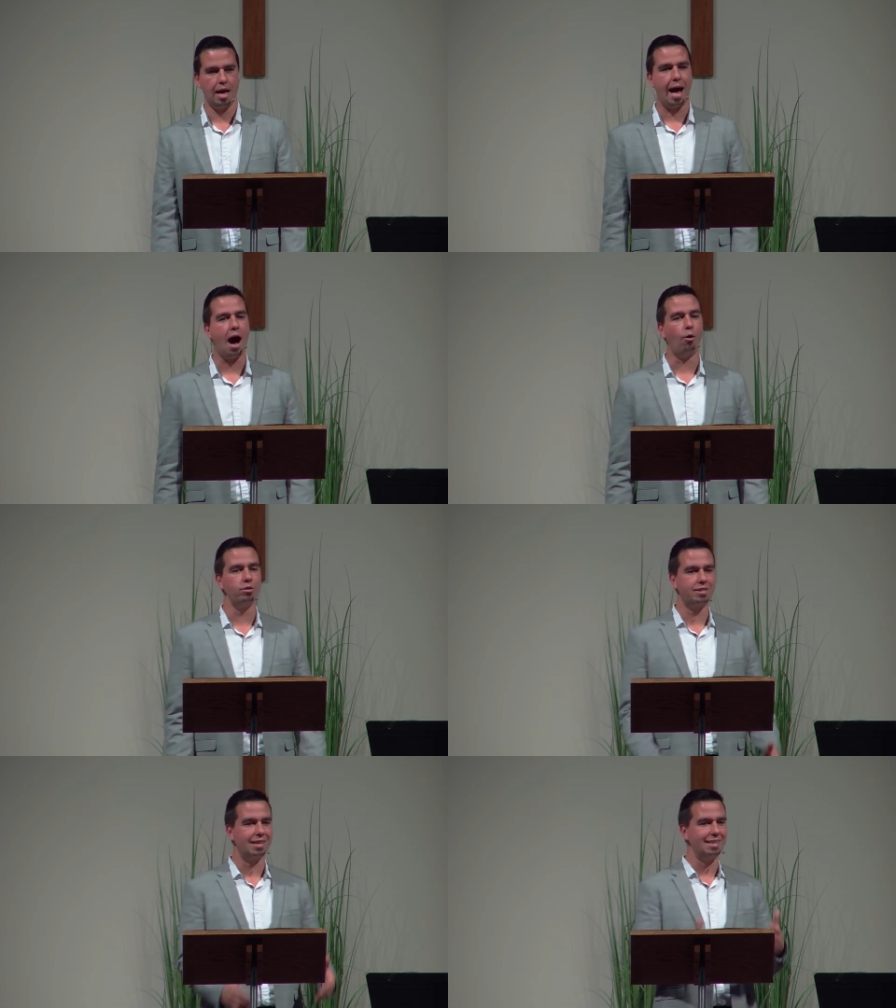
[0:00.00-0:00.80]

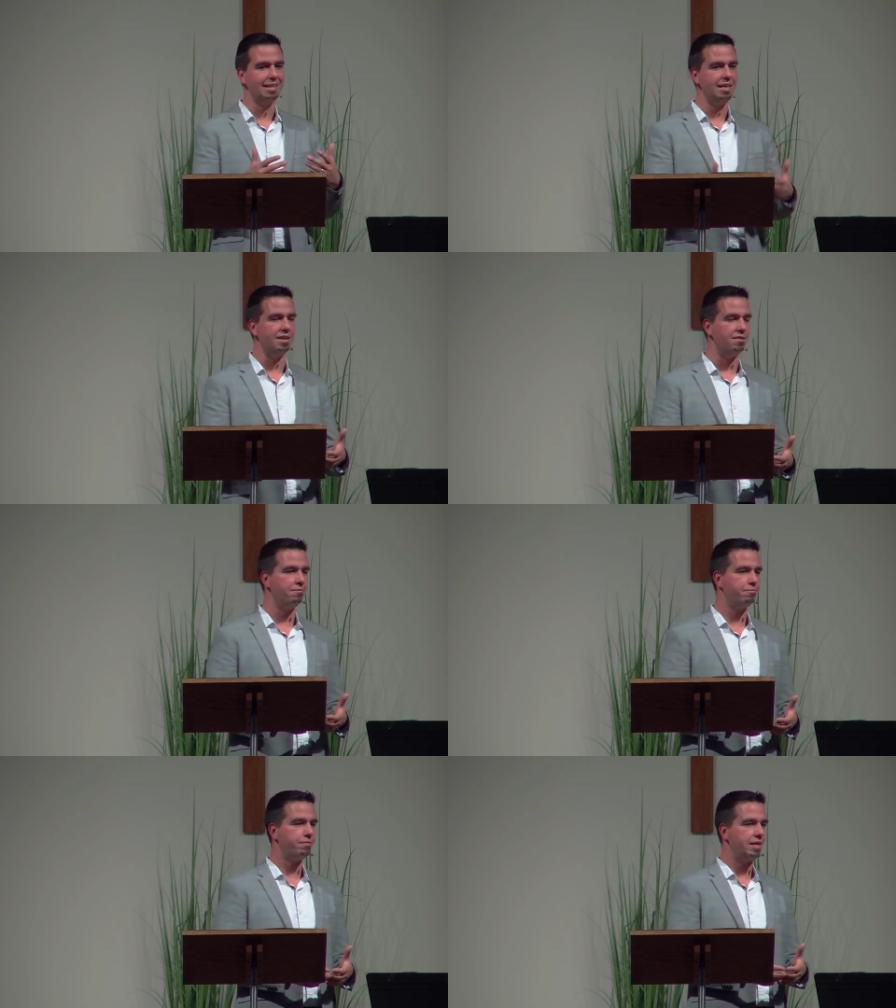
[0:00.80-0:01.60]
how to
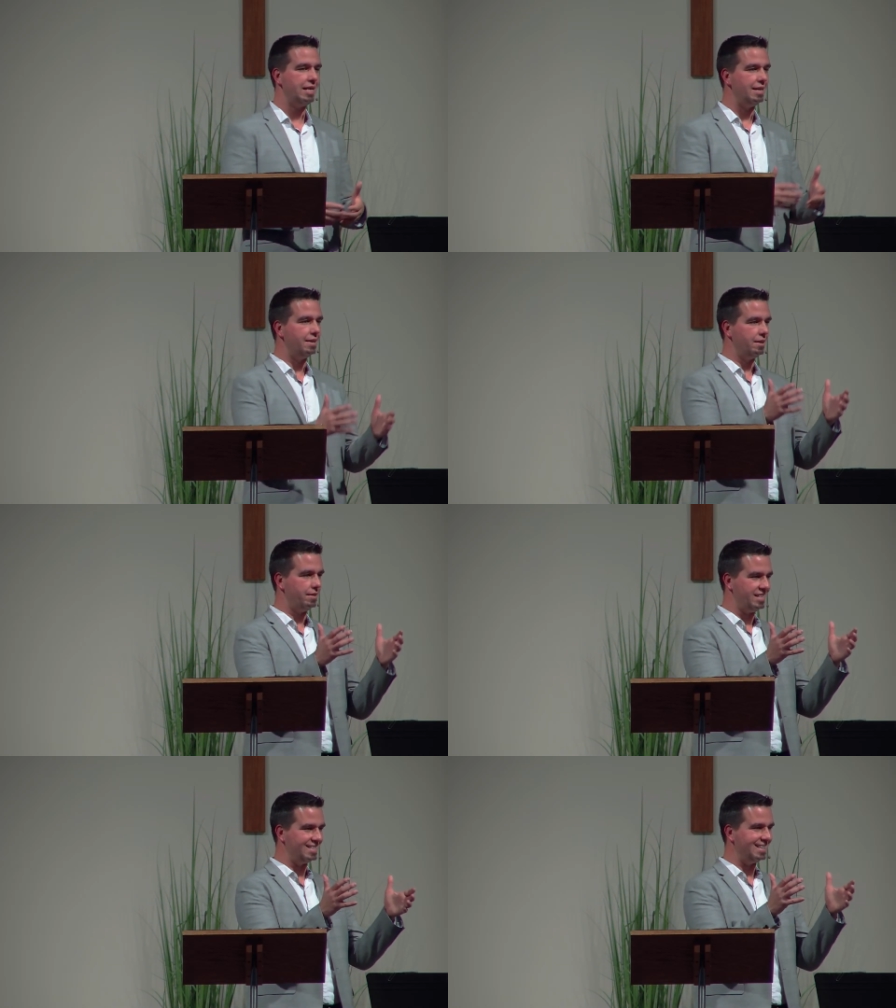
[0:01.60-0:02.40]
live in
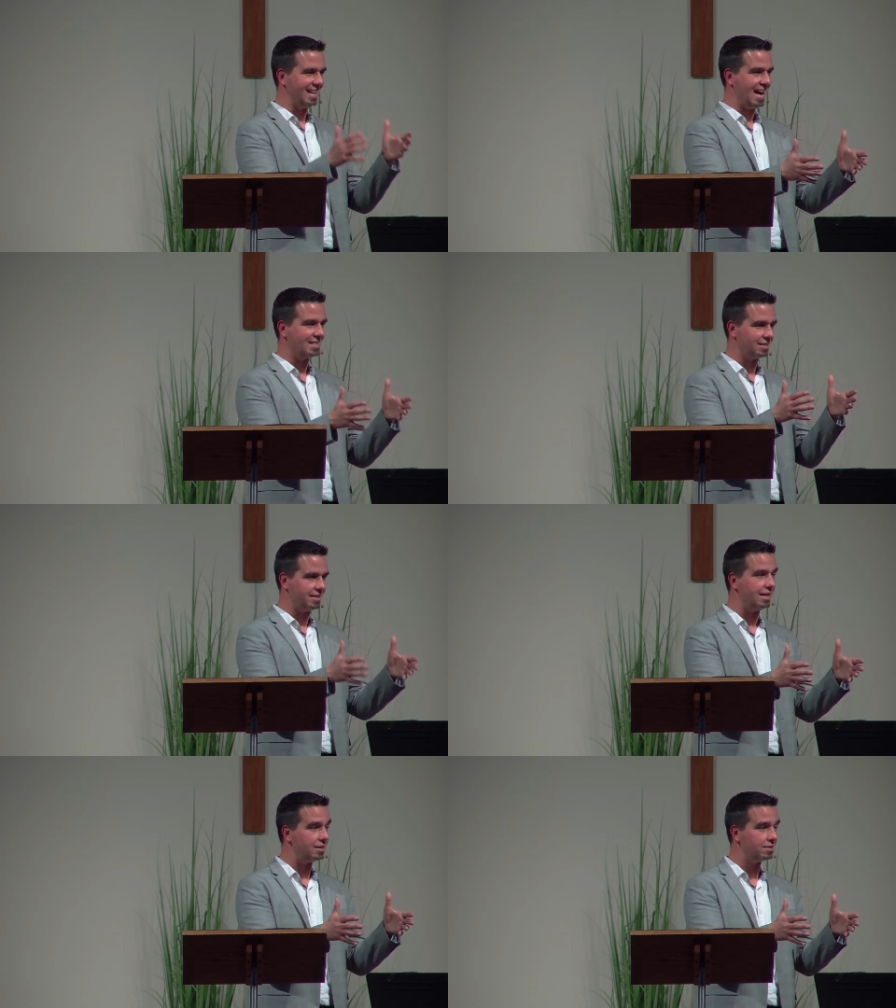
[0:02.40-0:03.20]
these
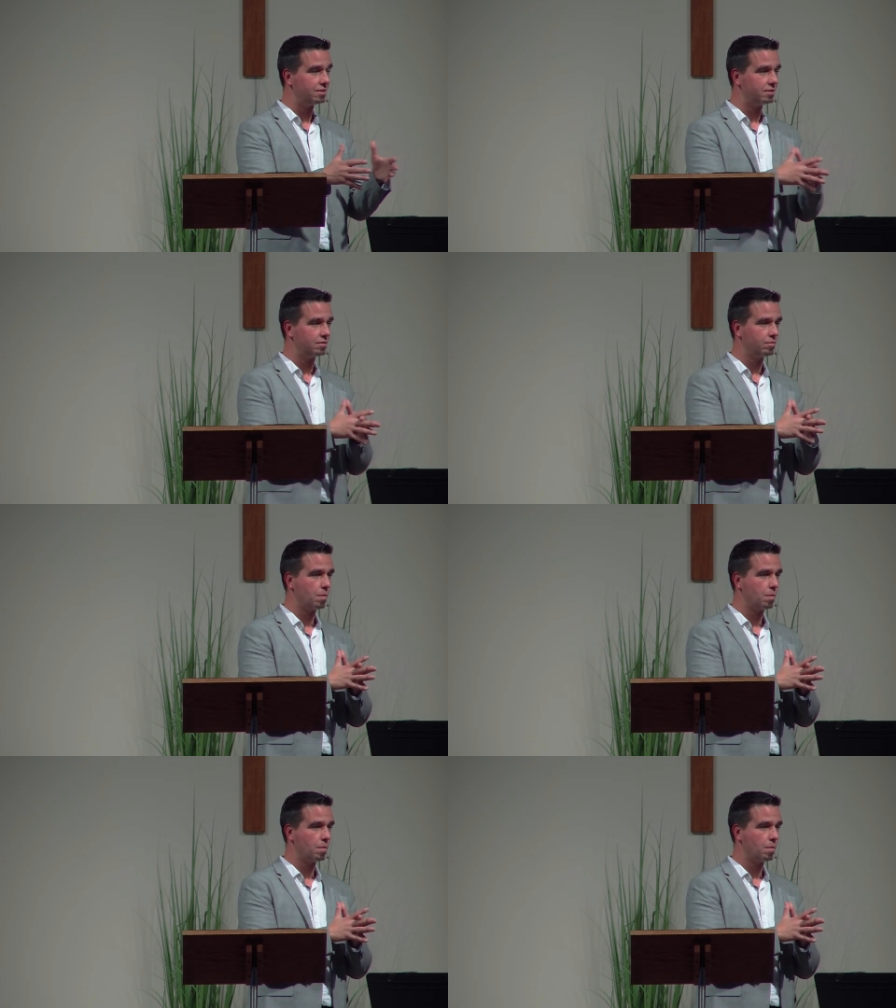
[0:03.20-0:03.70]
last days,